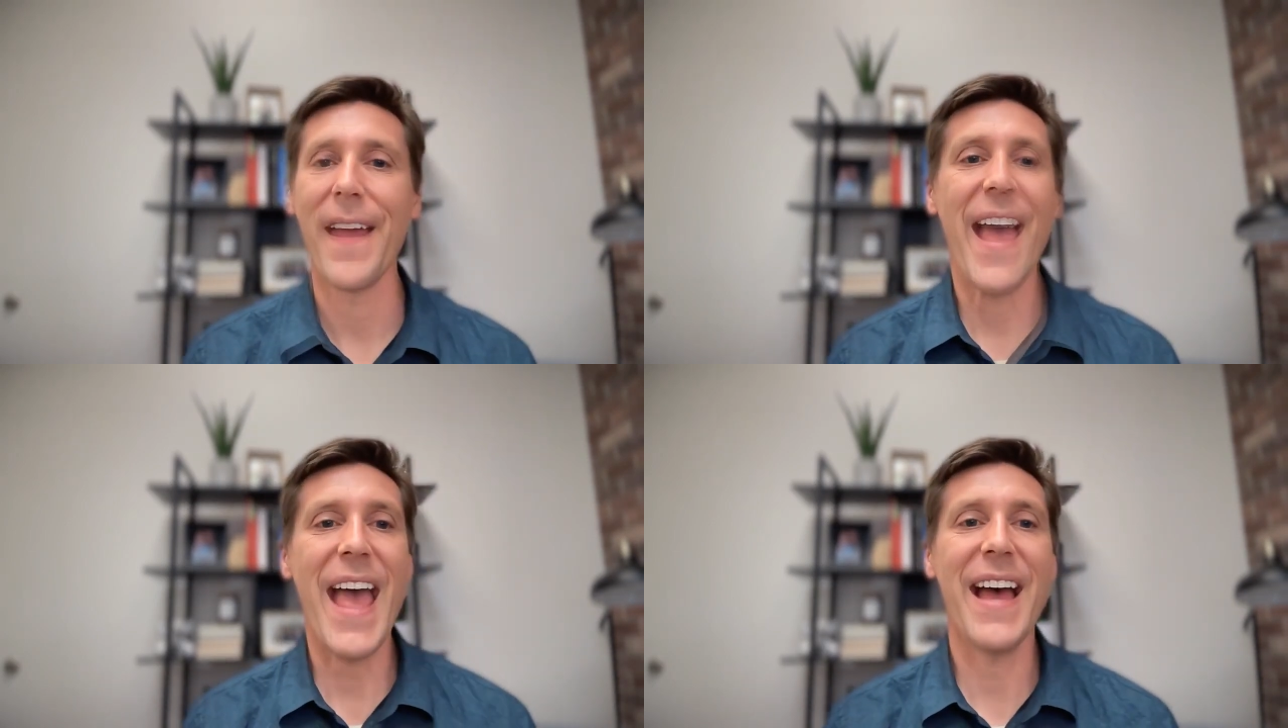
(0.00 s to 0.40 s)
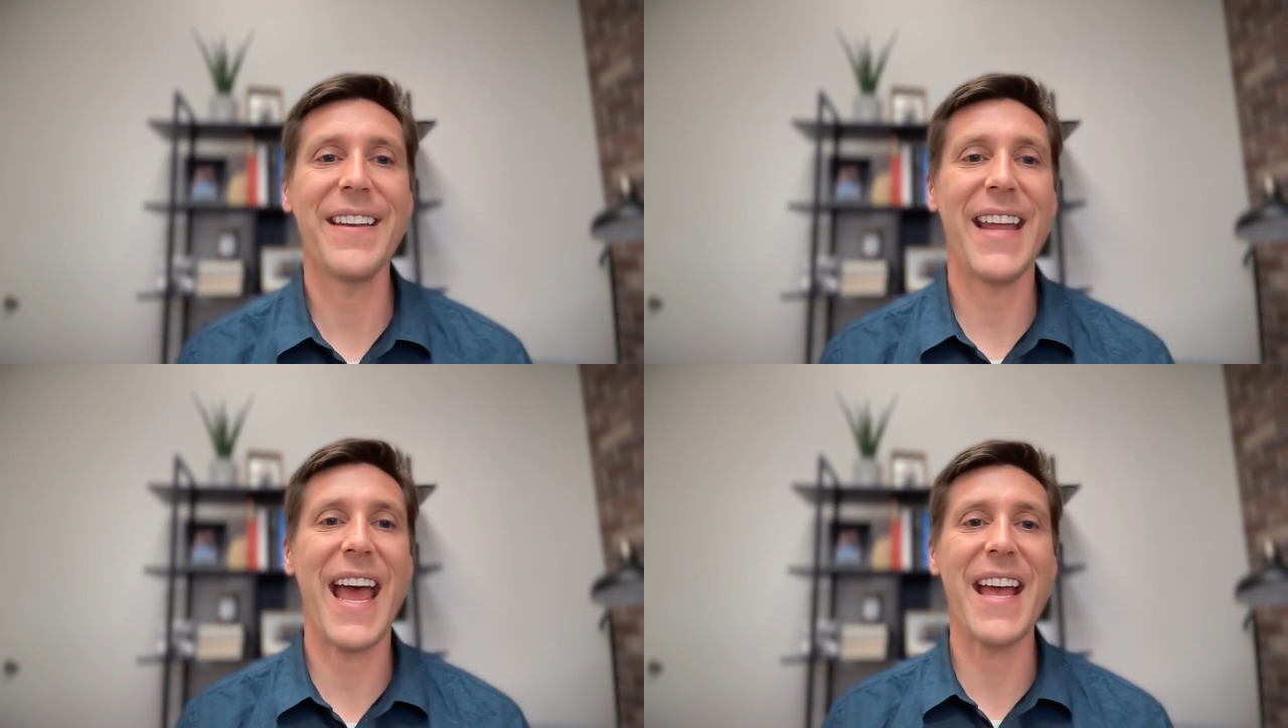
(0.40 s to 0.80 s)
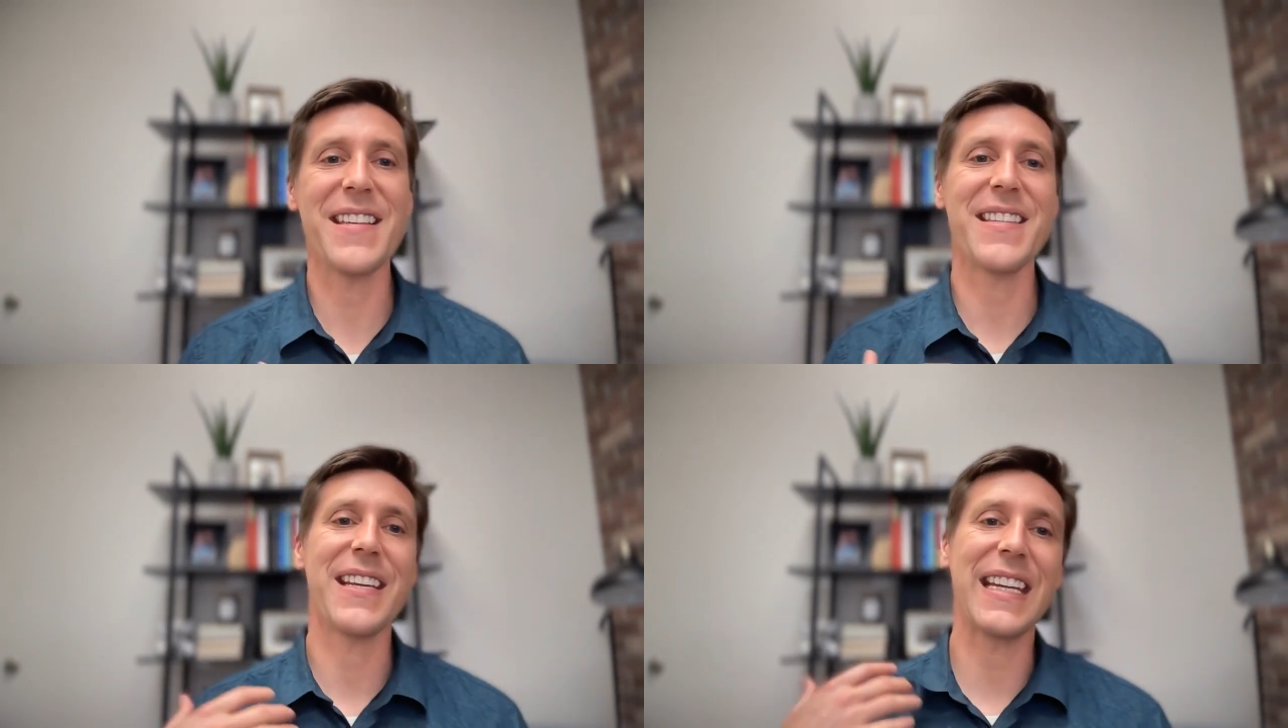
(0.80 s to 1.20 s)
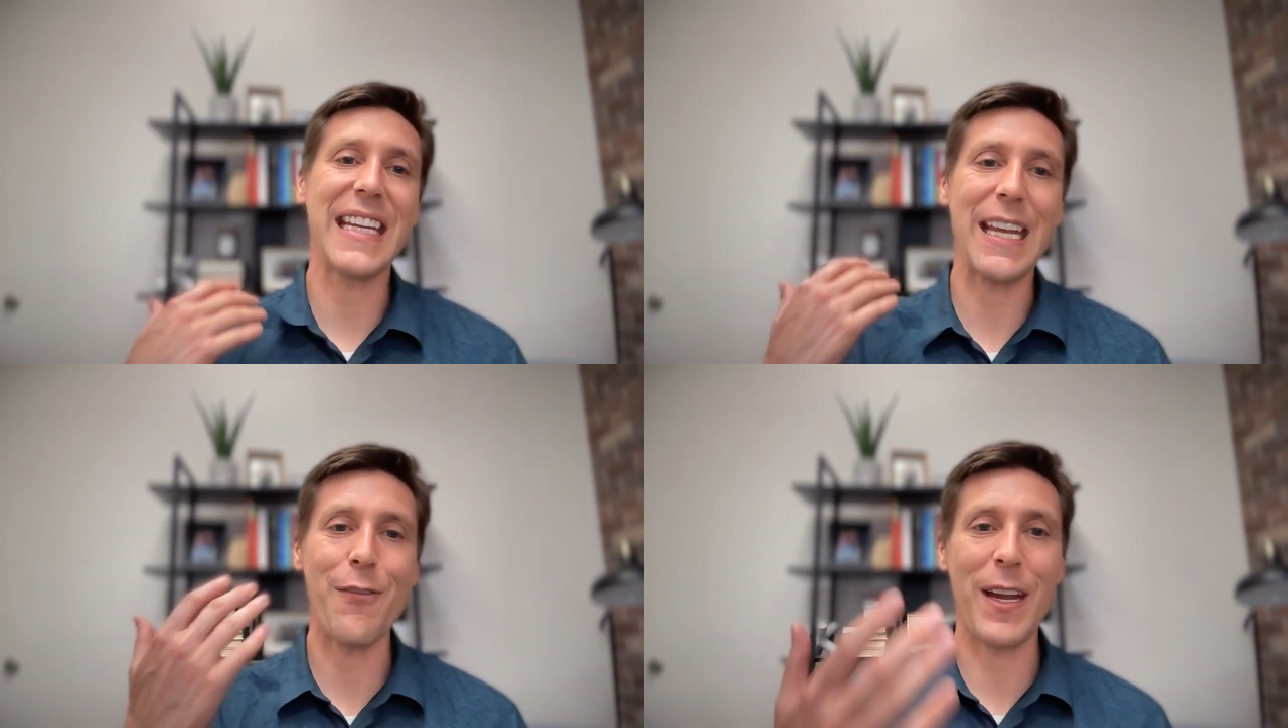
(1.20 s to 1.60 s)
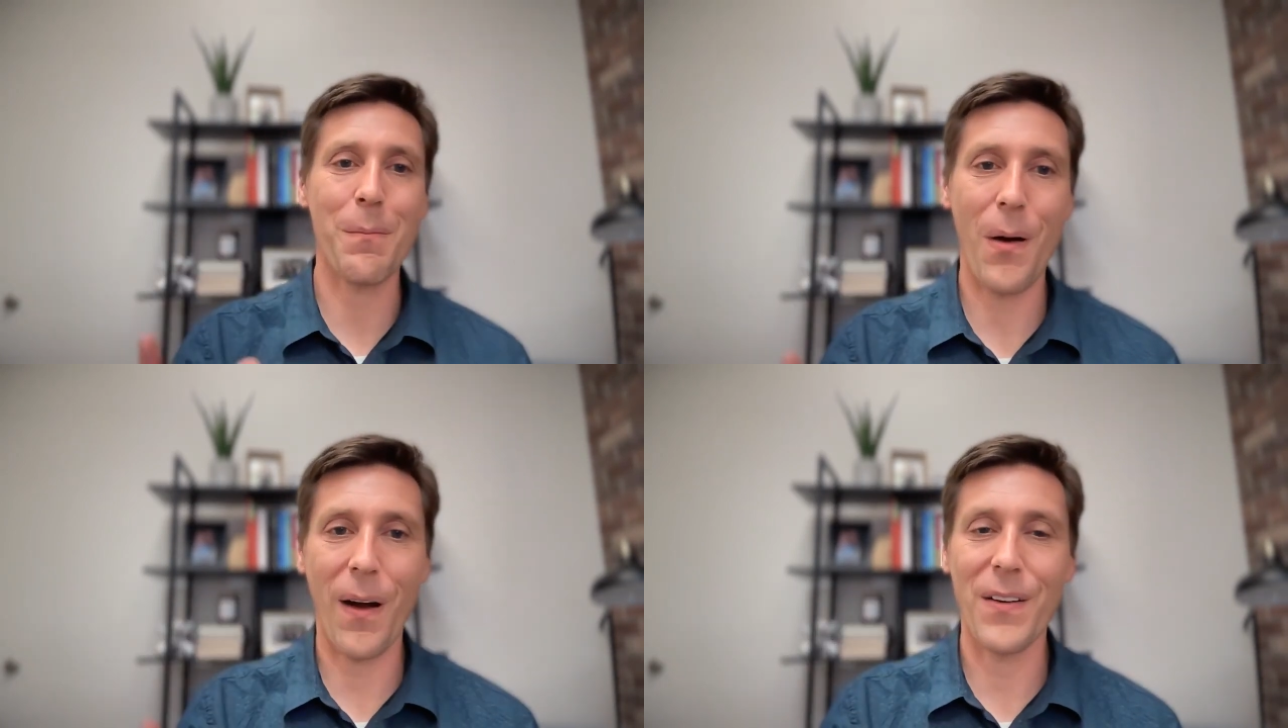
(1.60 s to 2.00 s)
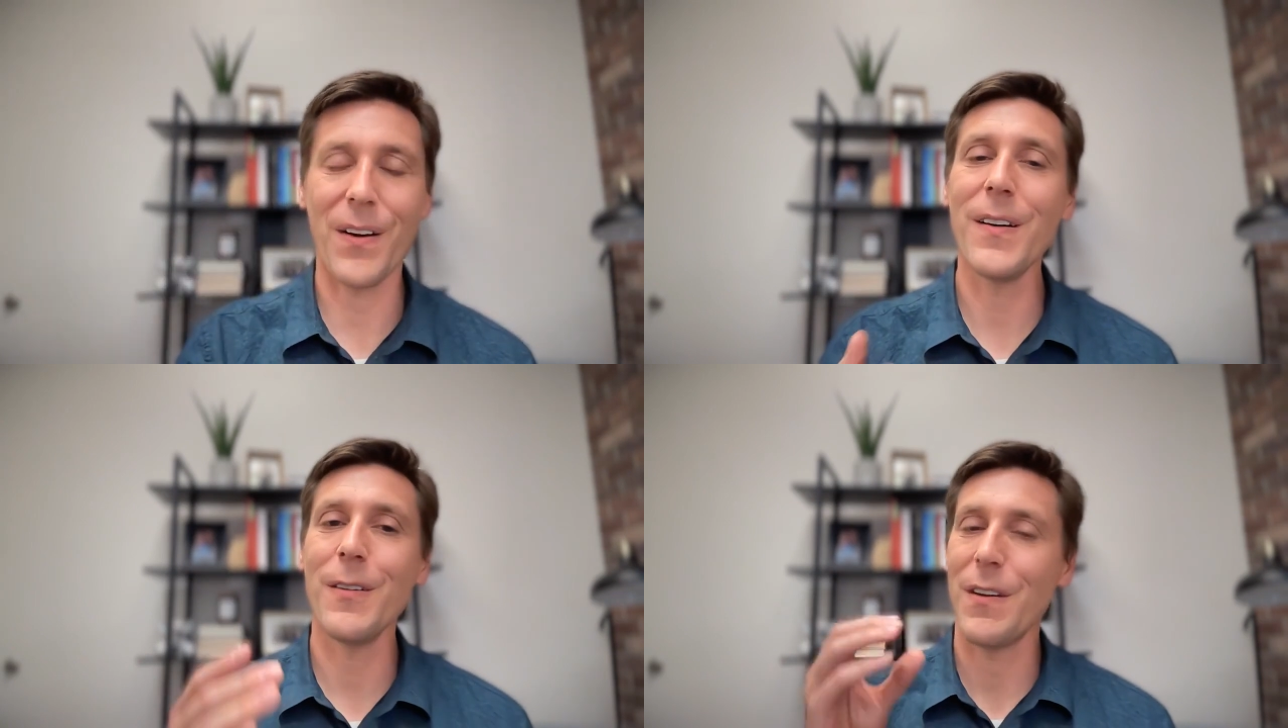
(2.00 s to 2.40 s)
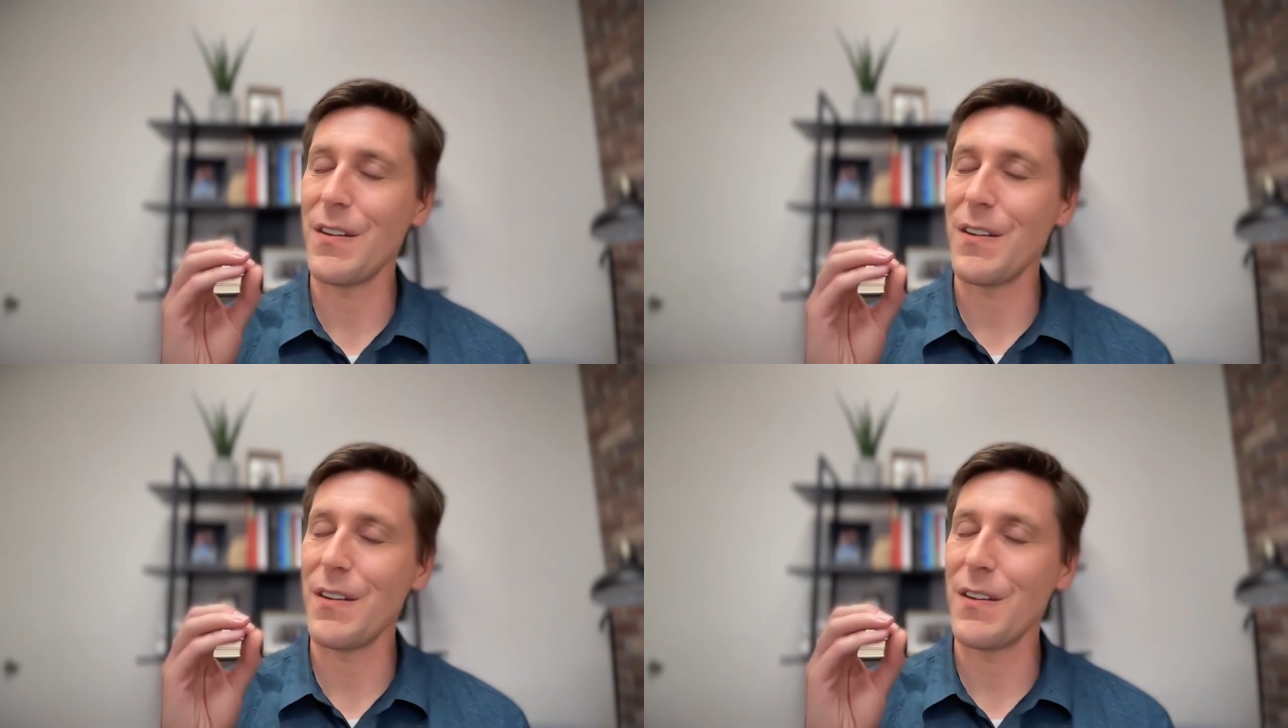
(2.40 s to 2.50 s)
And as the giving partner,